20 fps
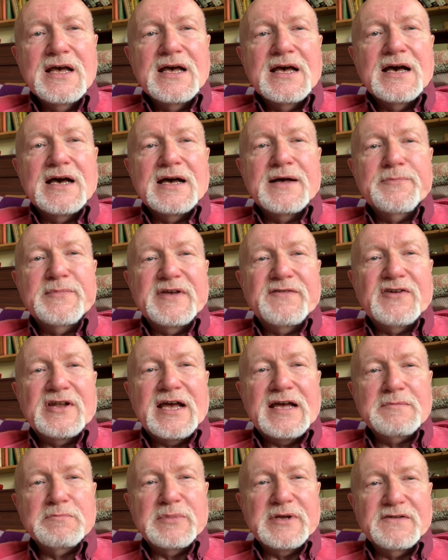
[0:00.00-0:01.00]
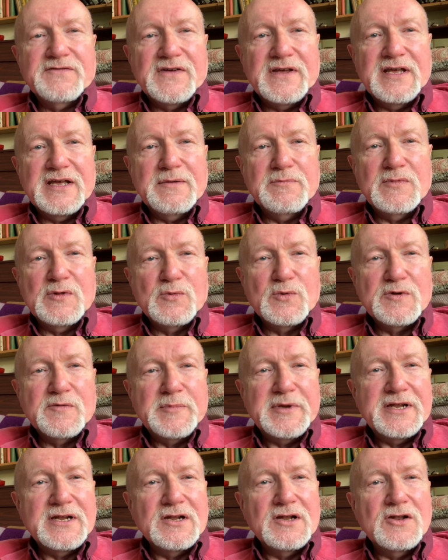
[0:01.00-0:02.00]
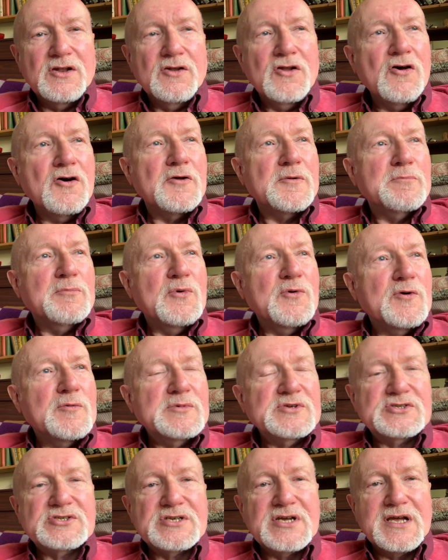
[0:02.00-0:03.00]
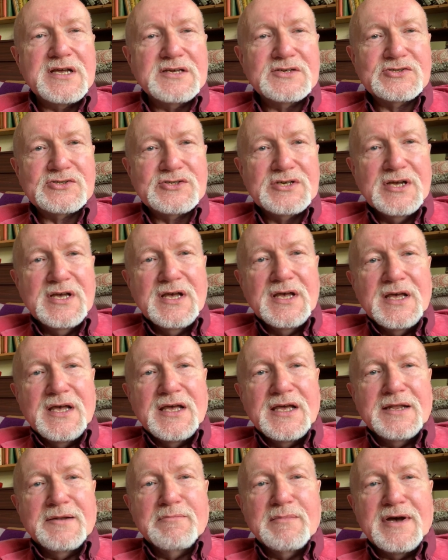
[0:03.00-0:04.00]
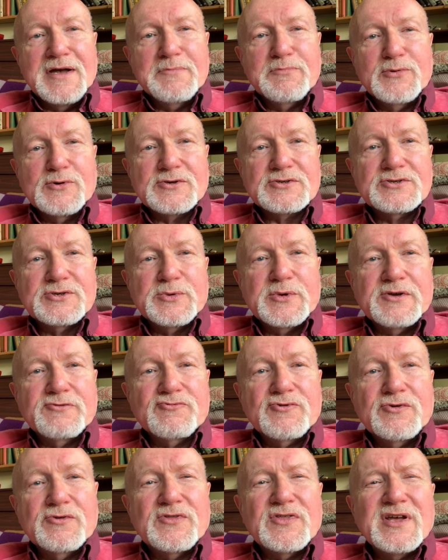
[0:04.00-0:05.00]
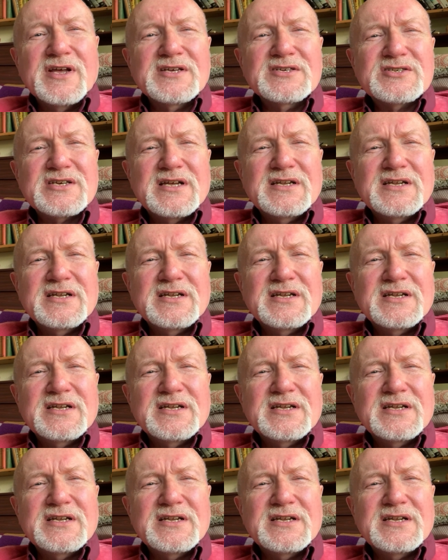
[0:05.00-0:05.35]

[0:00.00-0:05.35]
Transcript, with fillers: If it hadn't been for him, there would have been a lot more mistakes in my book, Doing Rude Things.